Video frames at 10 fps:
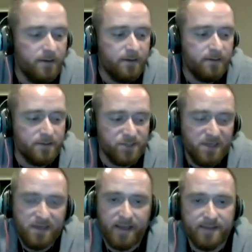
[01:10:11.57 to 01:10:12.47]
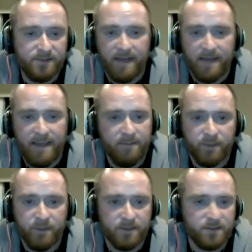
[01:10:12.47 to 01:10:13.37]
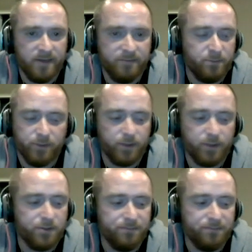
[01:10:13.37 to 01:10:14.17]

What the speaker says: Zeke has the name, but he doesn't have the production.